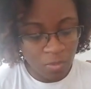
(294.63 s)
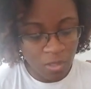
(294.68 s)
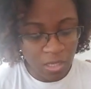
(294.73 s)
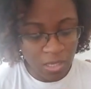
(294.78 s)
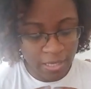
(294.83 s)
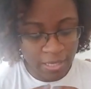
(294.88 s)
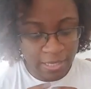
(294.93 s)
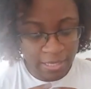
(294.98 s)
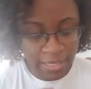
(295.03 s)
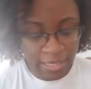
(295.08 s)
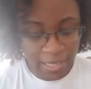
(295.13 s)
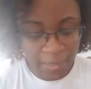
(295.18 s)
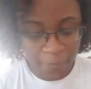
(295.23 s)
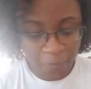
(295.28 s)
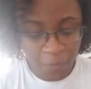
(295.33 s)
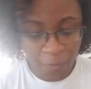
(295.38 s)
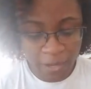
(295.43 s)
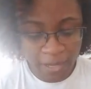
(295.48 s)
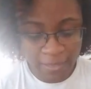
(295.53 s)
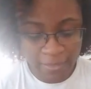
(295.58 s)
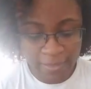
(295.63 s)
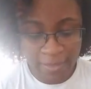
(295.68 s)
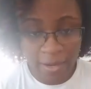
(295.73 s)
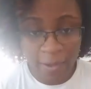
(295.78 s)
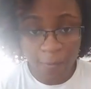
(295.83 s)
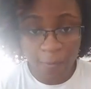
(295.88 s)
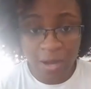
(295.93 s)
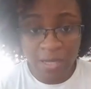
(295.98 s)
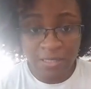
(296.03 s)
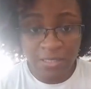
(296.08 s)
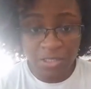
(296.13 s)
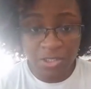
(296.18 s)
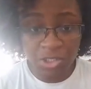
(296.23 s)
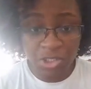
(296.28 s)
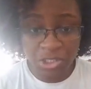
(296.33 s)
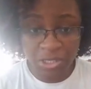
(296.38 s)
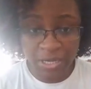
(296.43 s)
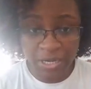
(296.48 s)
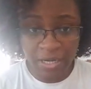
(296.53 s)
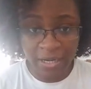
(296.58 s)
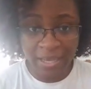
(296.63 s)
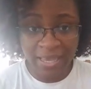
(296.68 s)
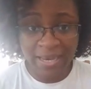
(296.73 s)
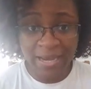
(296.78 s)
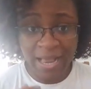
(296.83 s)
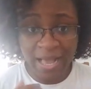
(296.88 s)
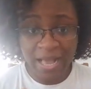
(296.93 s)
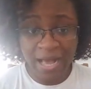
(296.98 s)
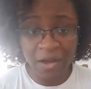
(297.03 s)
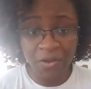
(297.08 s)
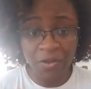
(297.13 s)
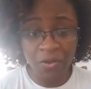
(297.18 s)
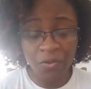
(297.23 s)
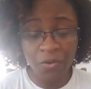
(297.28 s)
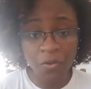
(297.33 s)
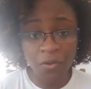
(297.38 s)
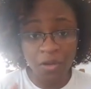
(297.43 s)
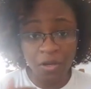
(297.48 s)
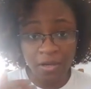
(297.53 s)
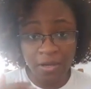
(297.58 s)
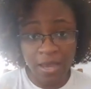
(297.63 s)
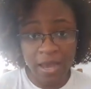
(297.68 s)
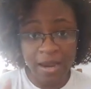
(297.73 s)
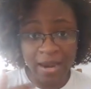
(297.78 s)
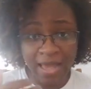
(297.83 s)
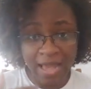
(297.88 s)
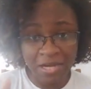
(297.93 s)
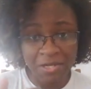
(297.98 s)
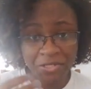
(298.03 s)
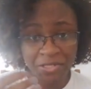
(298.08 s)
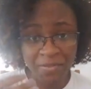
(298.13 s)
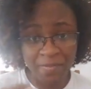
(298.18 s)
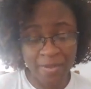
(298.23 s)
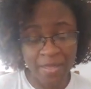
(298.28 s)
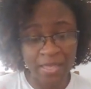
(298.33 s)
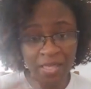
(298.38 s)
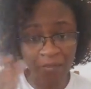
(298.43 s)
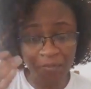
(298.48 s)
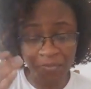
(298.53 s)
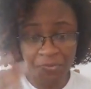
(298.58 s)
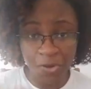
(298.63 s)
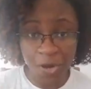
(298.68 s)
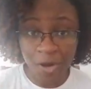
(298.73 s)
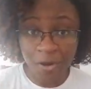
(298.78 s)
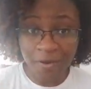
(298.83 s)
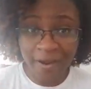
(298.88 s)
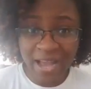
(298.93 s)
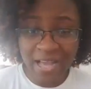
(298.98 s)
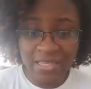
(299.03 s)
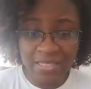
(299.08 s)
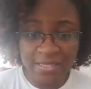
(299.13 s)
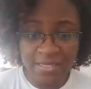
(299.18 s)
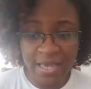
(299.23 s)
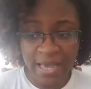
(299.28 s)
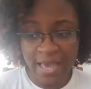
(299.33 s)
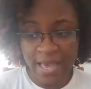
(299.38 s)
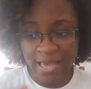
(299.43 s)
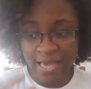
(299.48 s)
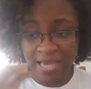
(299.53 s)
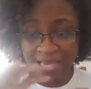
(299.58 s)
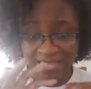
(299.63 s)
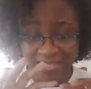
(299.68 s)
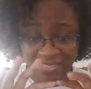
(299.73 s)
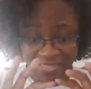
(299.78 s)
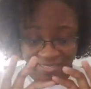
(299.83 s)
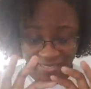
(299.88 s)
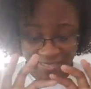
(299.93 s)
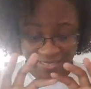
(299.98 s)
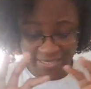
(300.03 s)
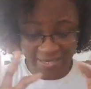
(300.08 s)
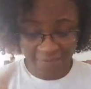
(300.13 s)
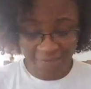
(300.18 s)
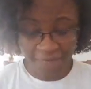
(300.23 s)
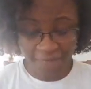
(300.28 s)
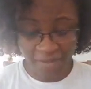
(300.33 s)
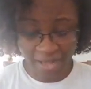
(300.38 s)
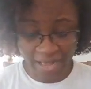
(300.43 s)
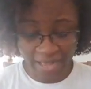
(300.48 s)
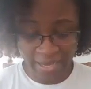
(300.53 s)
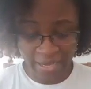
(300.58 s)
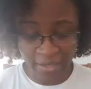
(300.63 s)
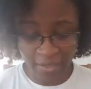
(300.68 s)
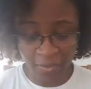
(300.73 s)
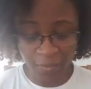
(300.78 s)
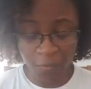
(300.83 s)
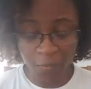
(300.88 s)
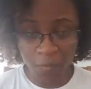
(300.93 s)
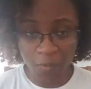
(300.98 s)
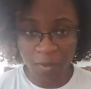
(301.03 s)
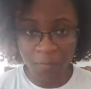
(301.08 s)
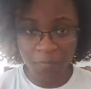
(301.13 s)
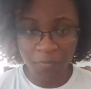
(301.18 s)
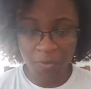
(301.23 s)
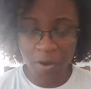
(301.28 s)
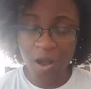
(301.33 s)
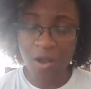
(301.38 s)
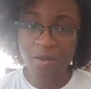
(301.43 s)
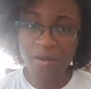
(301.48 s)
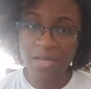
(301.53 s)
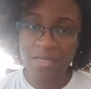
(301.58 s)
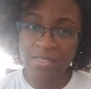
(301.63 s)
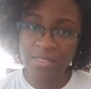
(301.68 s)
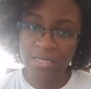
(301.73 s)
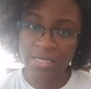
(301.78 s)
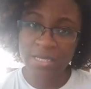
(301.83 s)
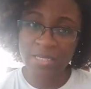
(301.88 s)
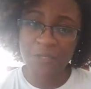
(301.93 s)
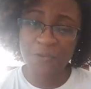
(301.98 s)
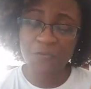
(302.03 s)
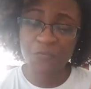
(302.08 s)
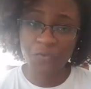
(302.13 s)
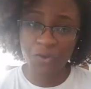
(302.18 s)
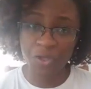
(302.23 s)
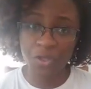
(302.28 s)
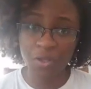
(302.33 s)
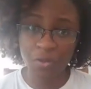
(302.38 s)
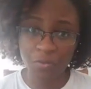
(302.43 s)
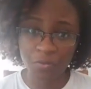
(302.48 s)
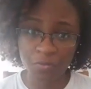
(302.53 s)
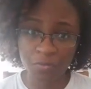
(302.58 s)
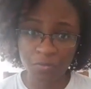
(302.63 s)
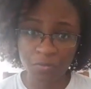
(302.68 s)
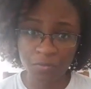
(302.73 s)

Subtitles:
a key point that I want to share in how you know you're not actually making progress is to define what progress is for you.